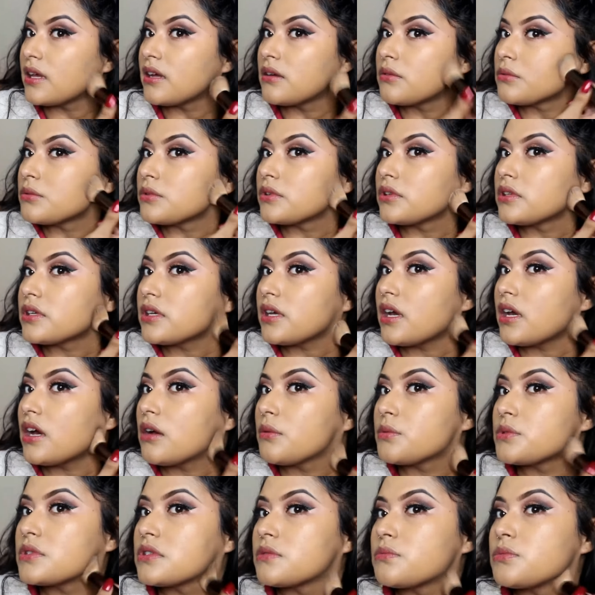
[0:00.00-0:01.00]
and that
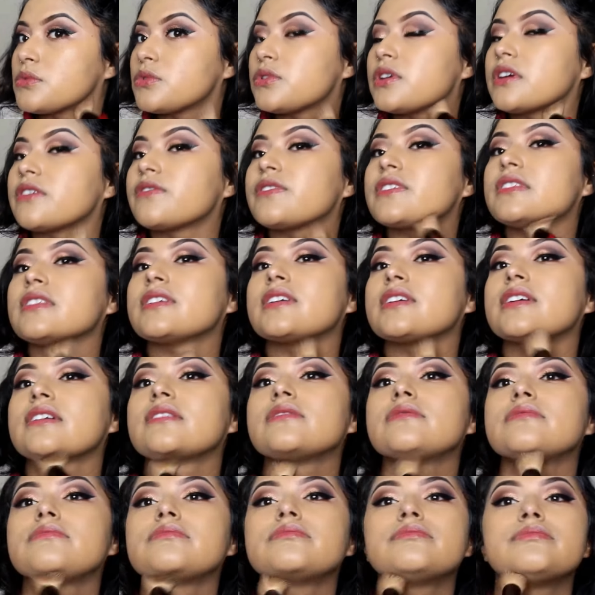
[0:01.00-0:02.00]
really helps smooth
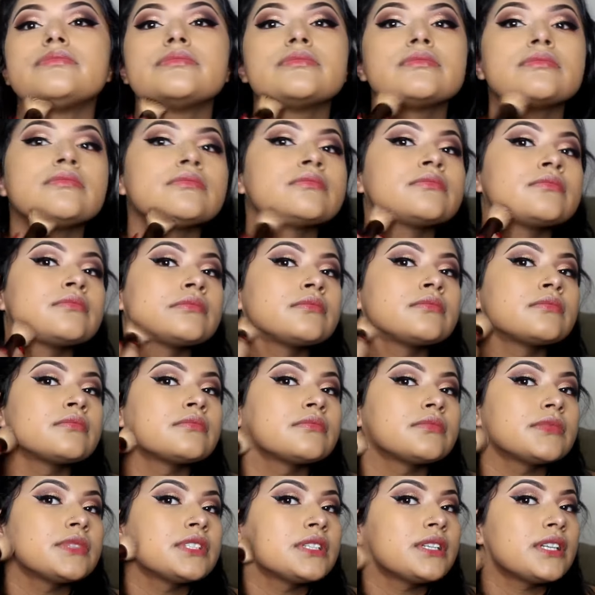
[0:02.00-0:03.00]
everything out.
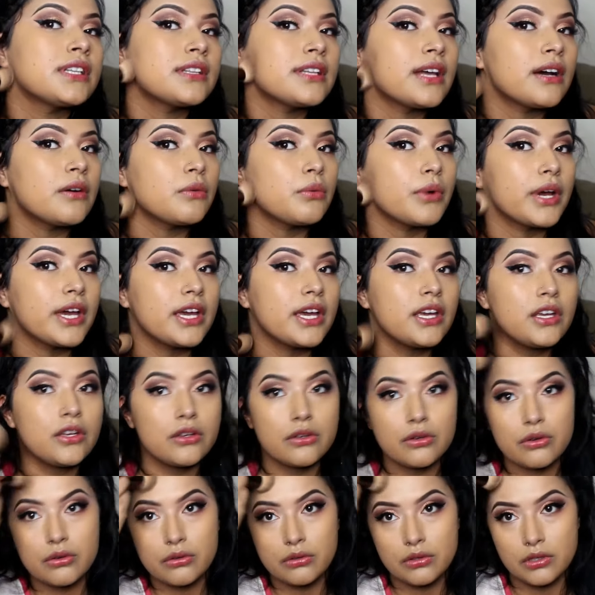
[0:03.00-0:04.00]
And then that
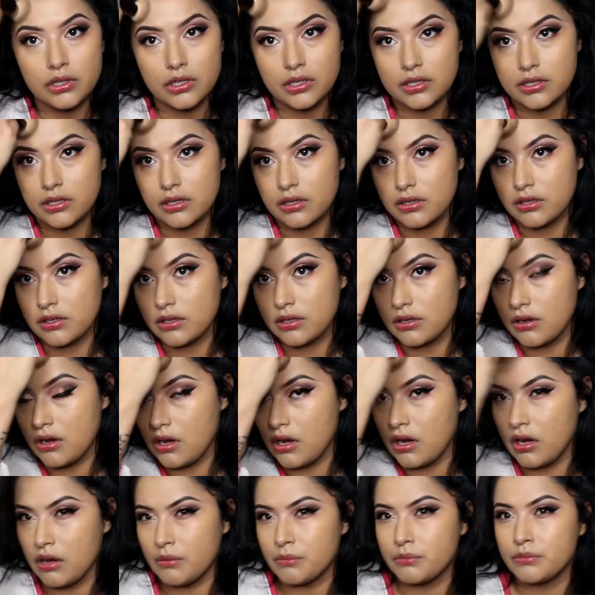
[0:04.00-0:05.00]
way you don't look
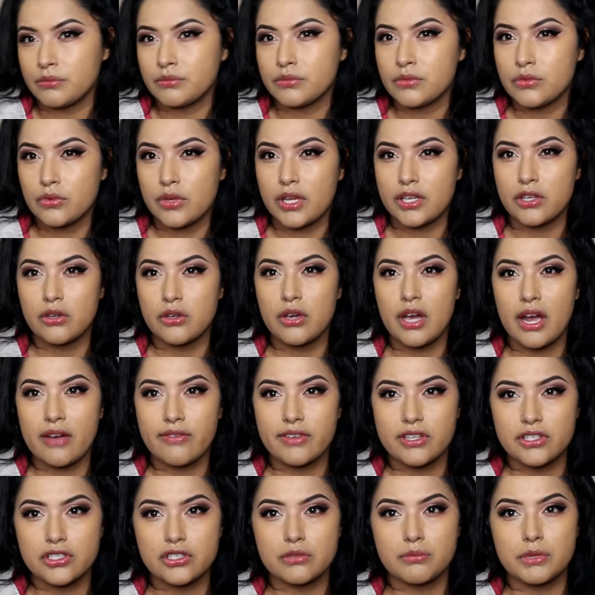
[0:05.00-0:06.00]

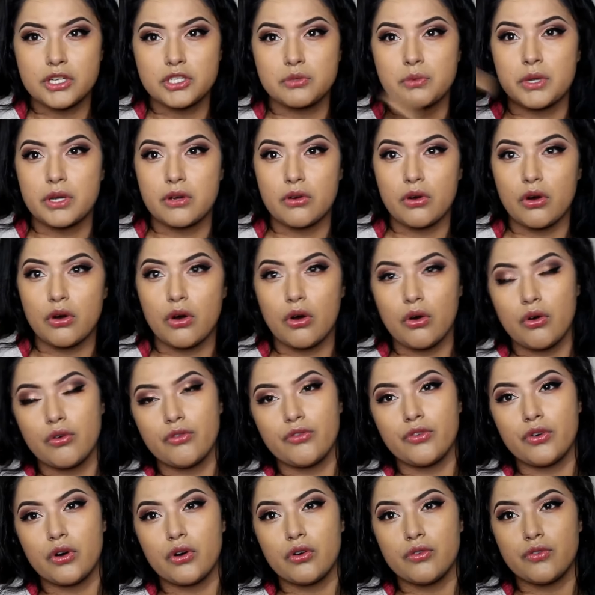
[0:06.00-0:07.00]
like you're having too much
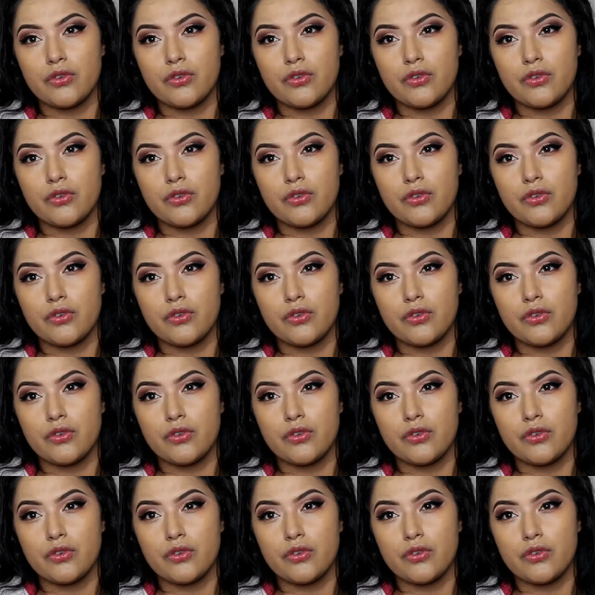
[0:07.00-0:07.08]
makeup